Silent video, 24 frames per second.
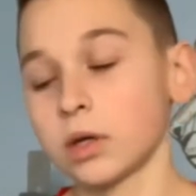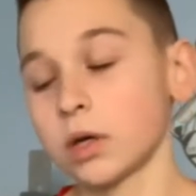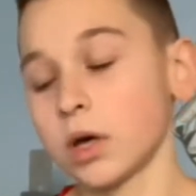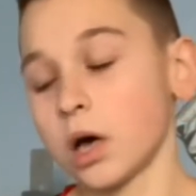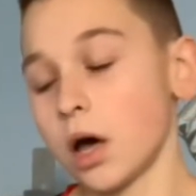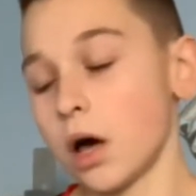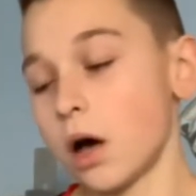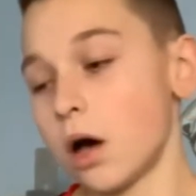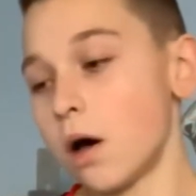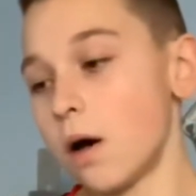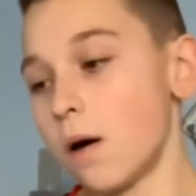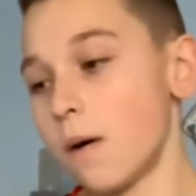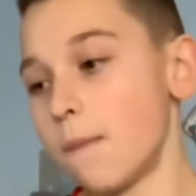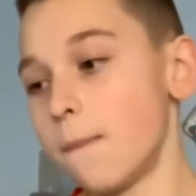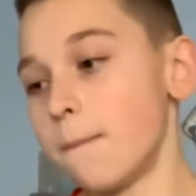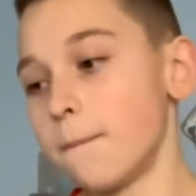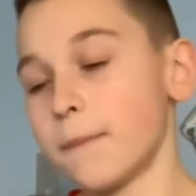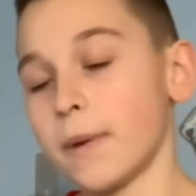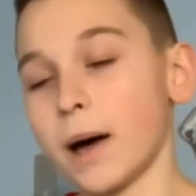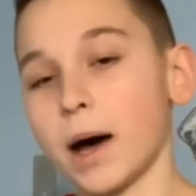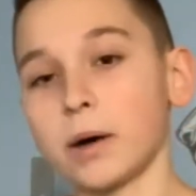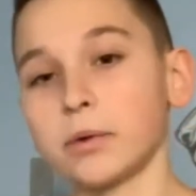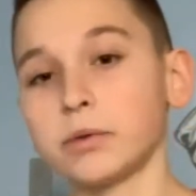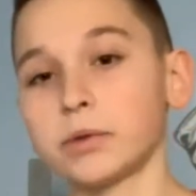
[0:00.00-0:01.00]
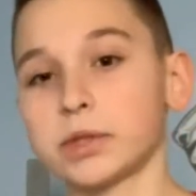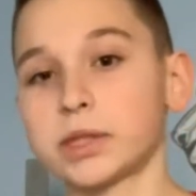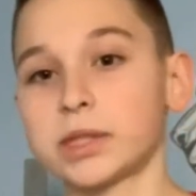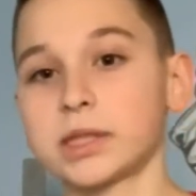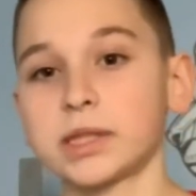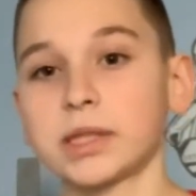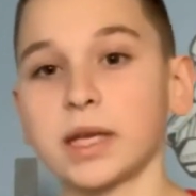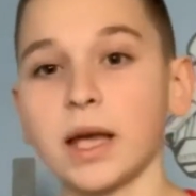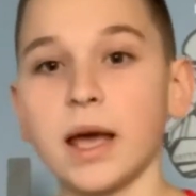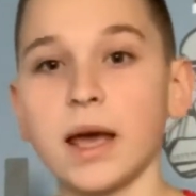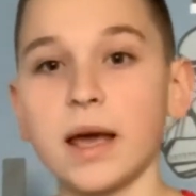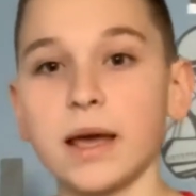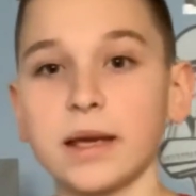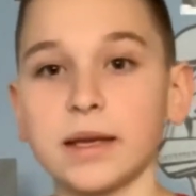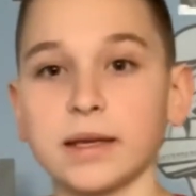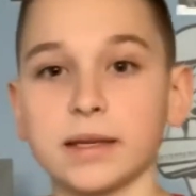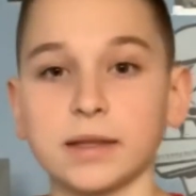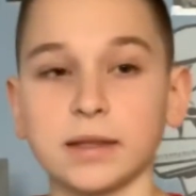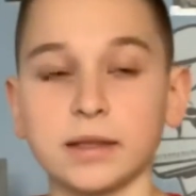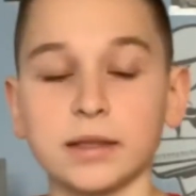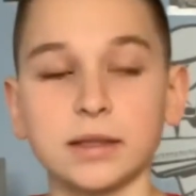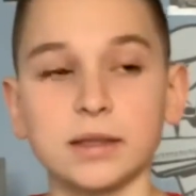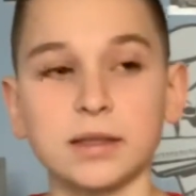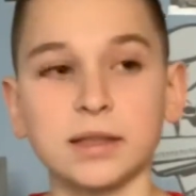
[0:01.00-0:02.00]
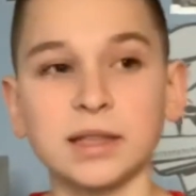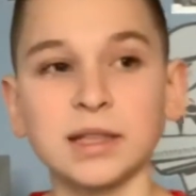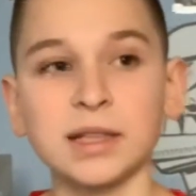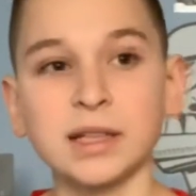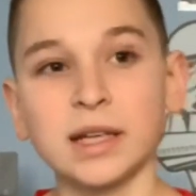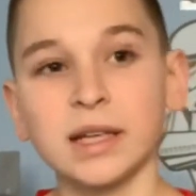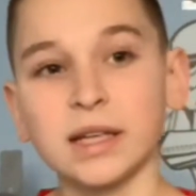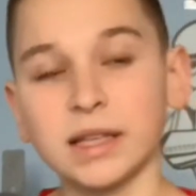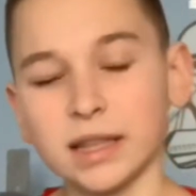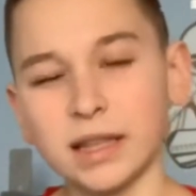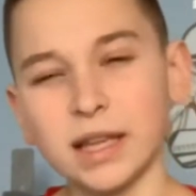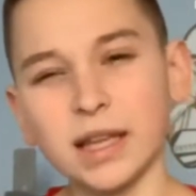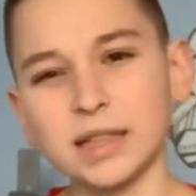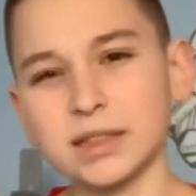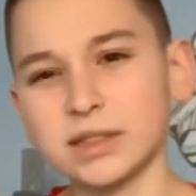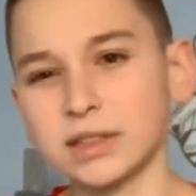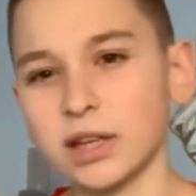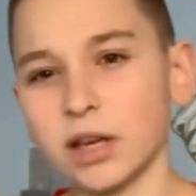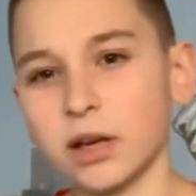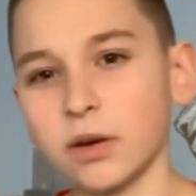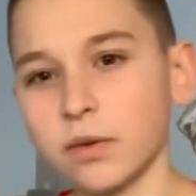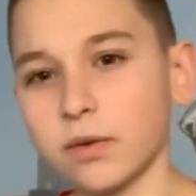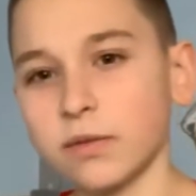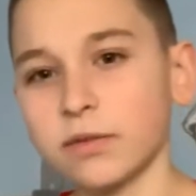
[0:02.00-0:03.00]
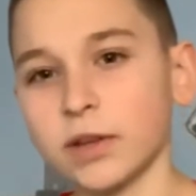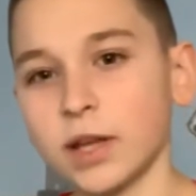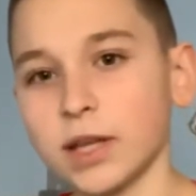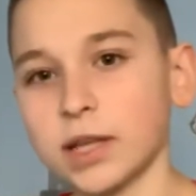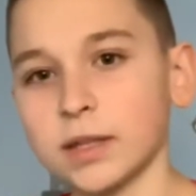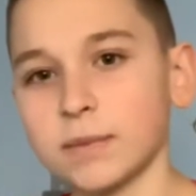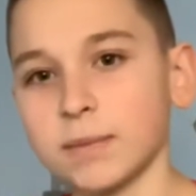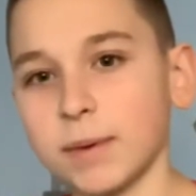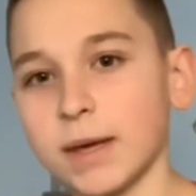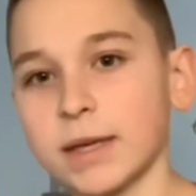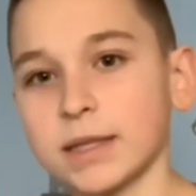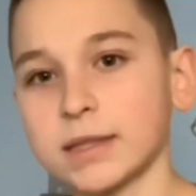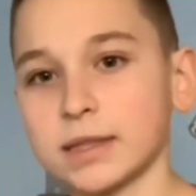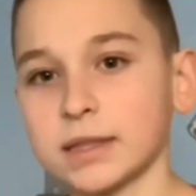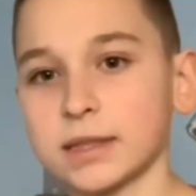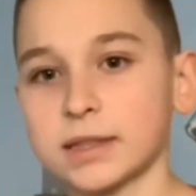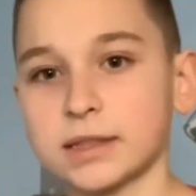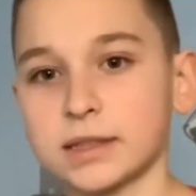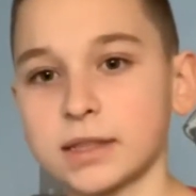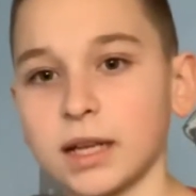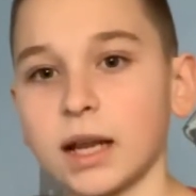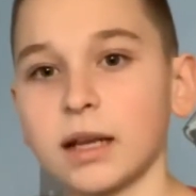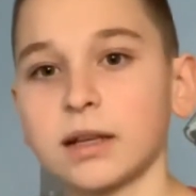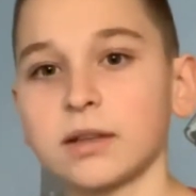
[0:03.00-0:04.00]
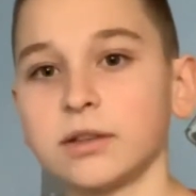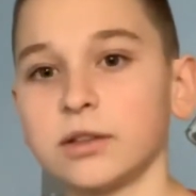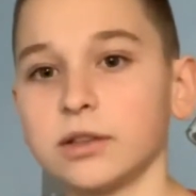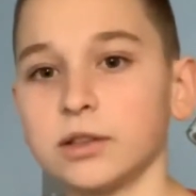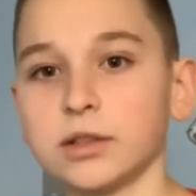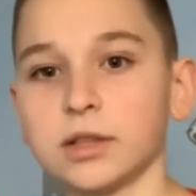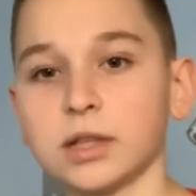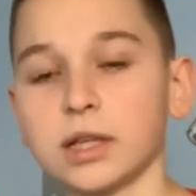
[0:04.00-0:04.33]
I would say let's go with like the basic standard.